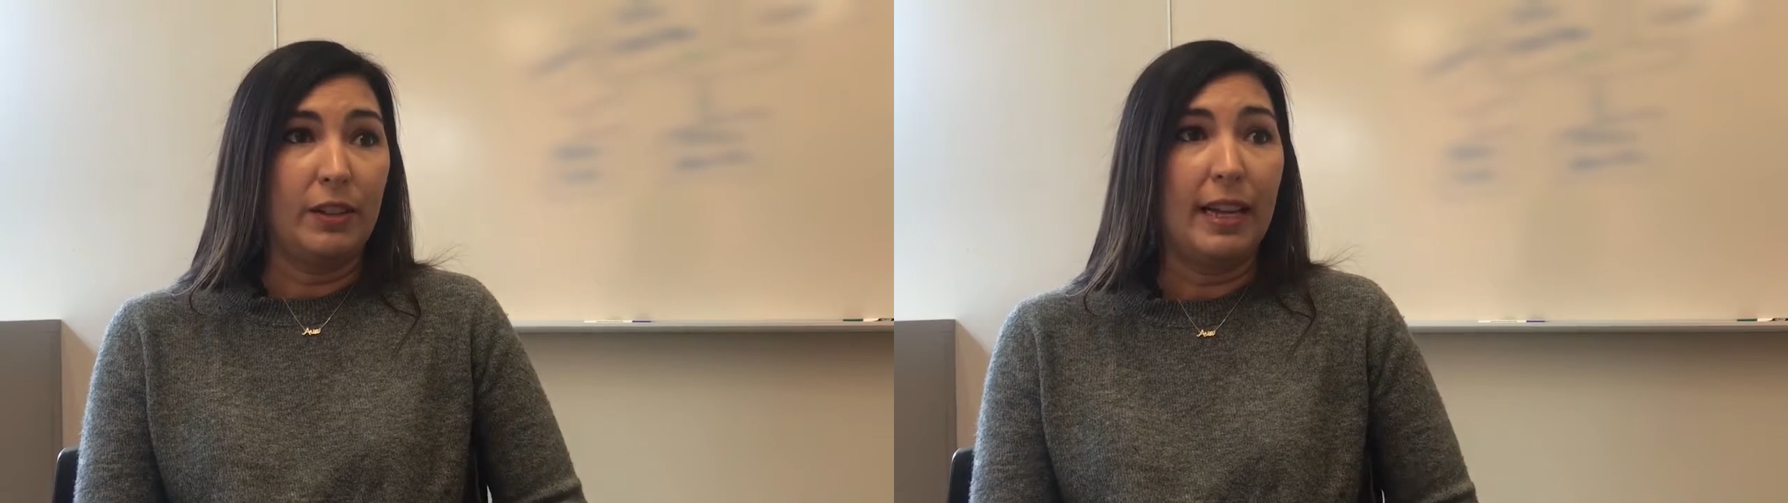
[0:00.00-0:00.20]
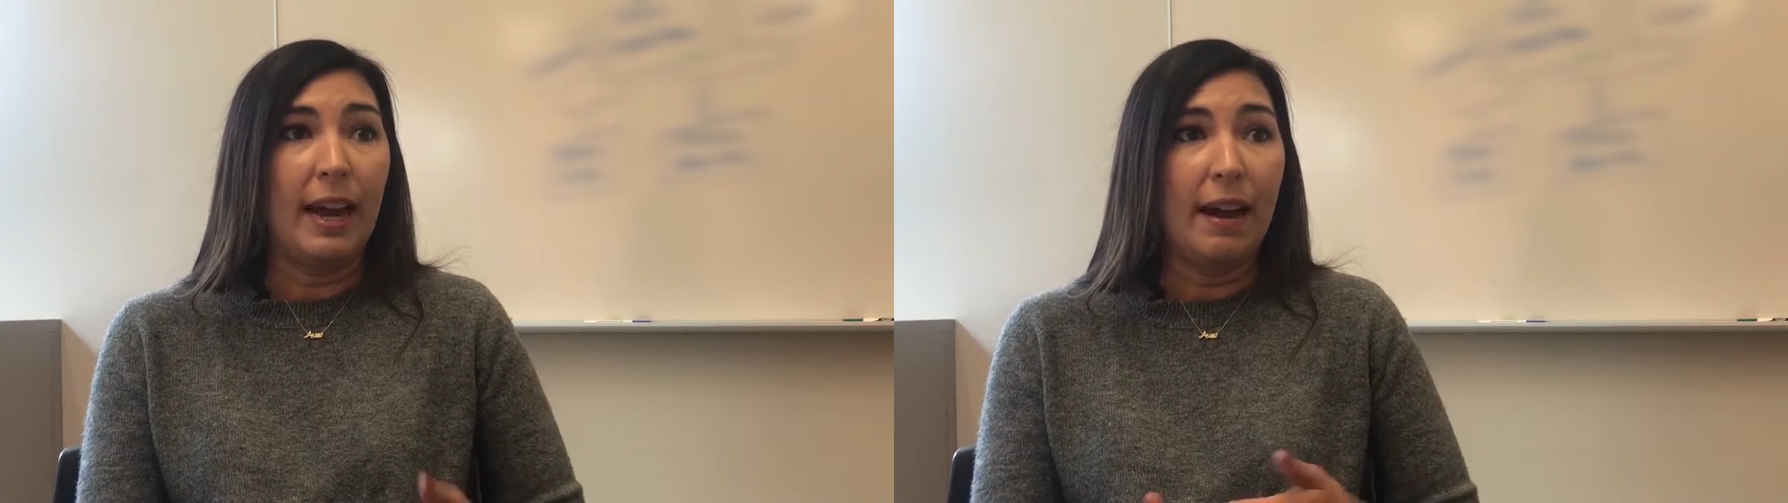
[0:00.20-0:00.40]

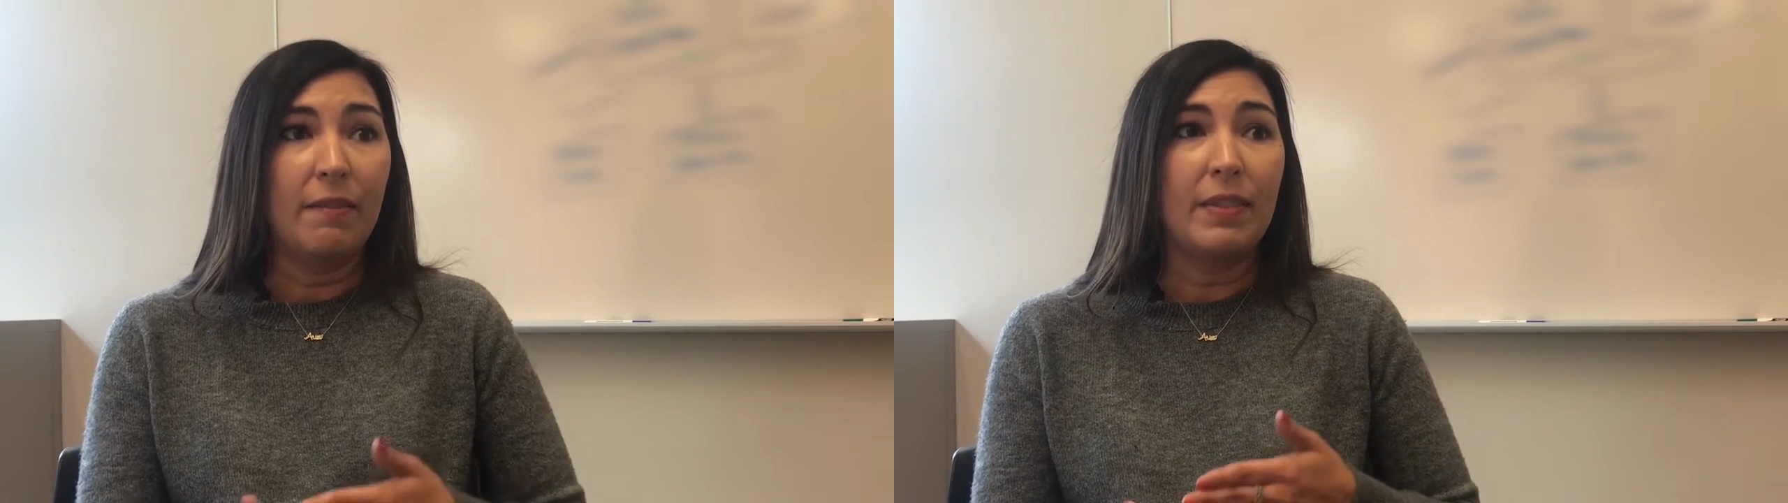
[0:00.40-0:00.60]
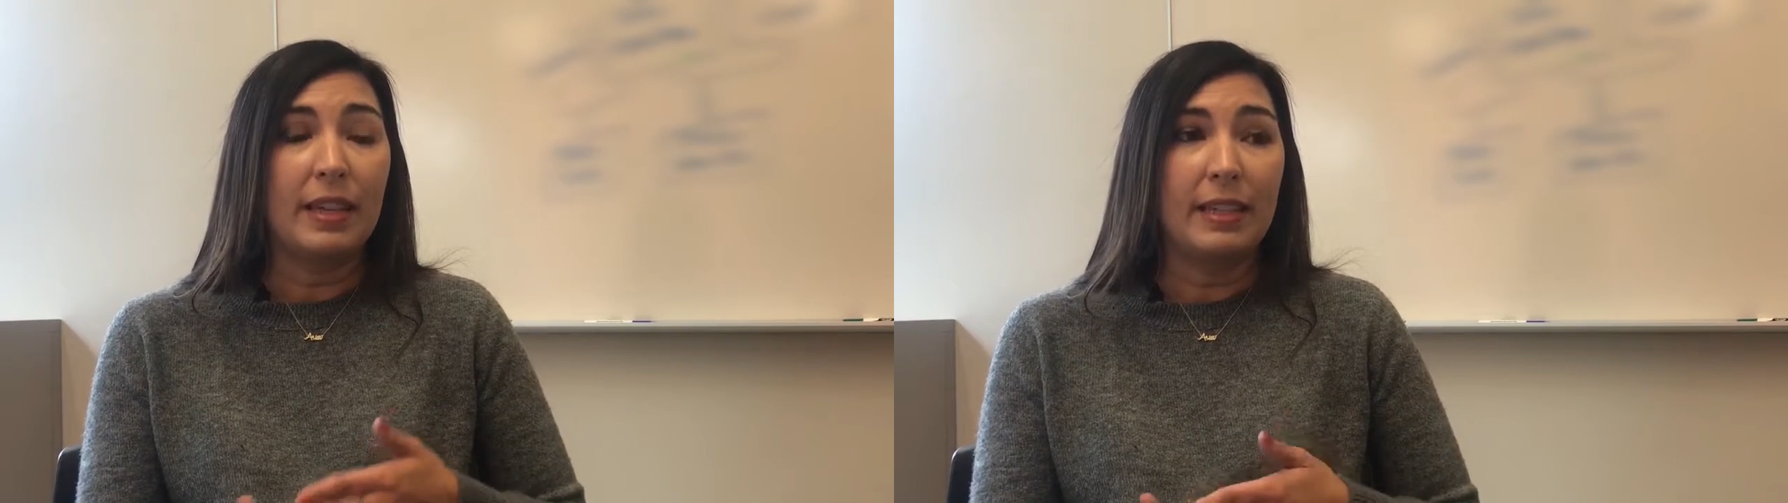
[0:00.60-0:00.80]
they
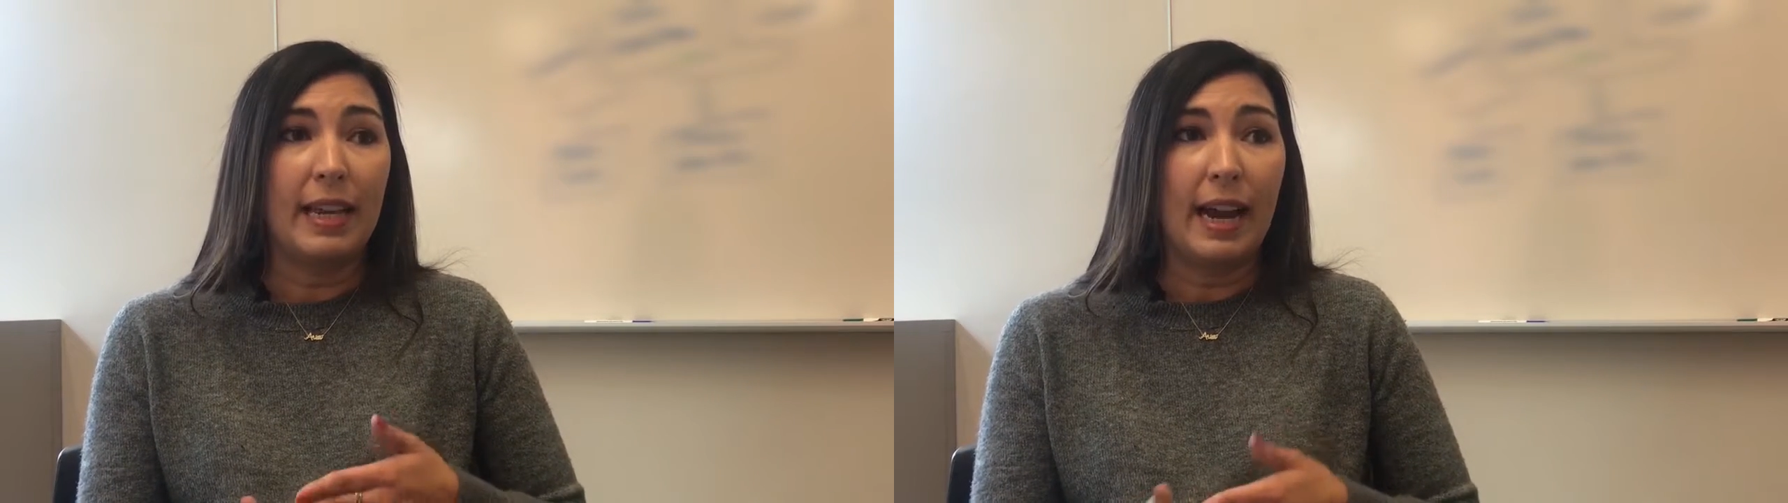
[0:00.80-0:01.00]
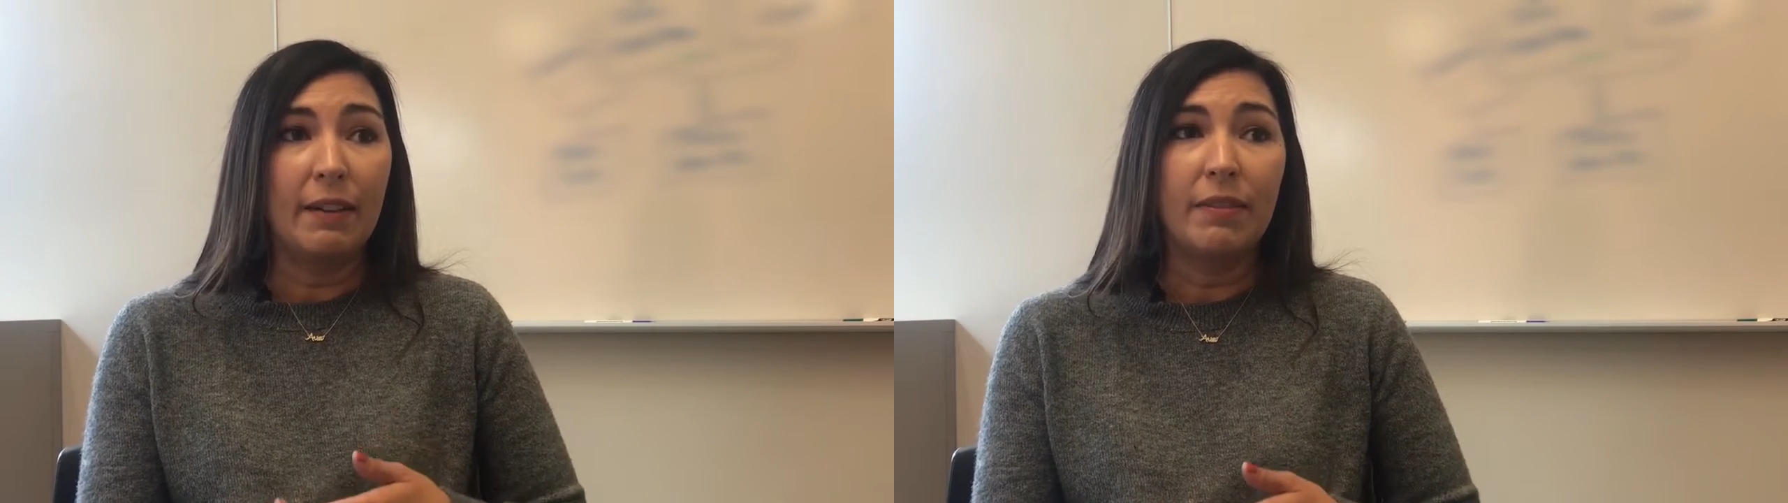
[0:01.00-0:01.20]
have this
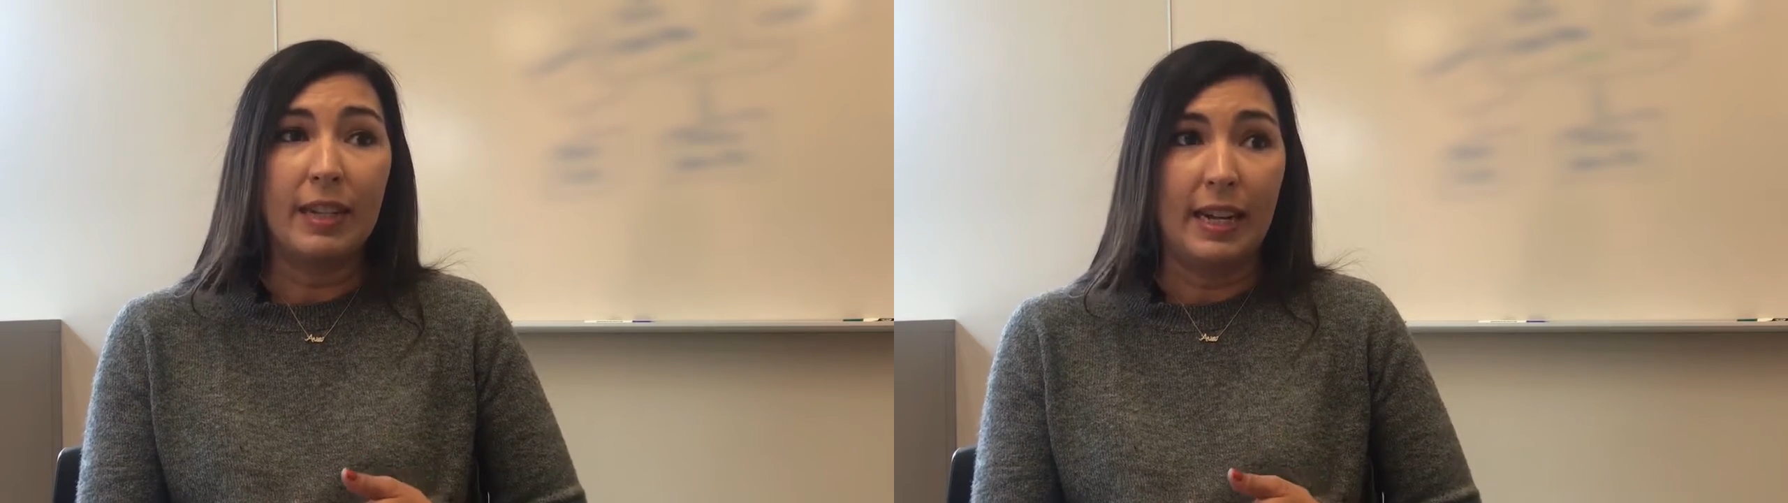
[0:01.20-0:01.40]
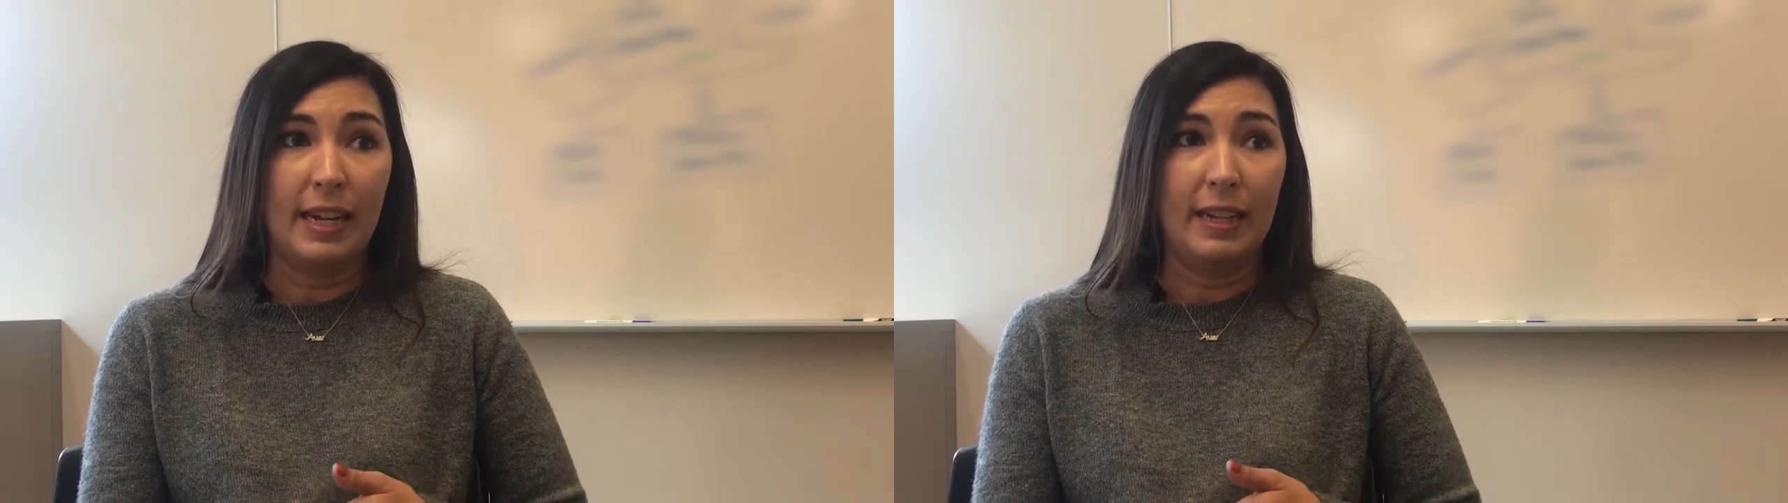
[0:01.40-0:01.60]

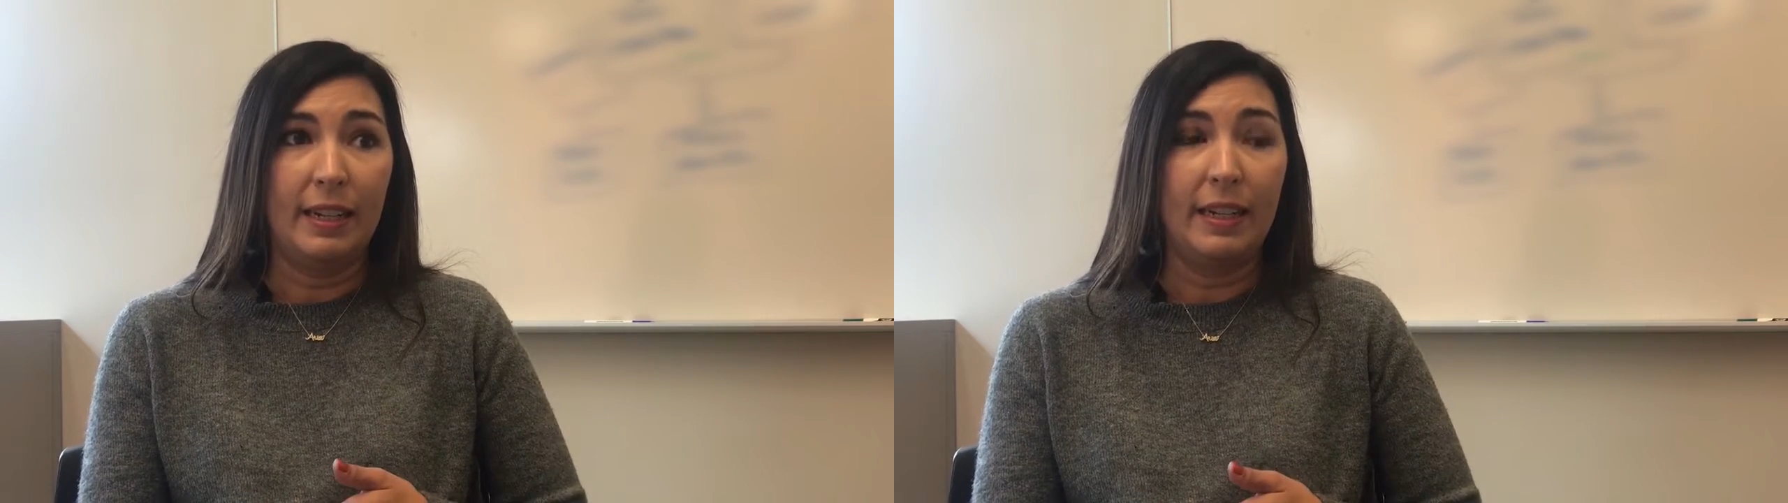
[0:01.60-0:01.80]
advocate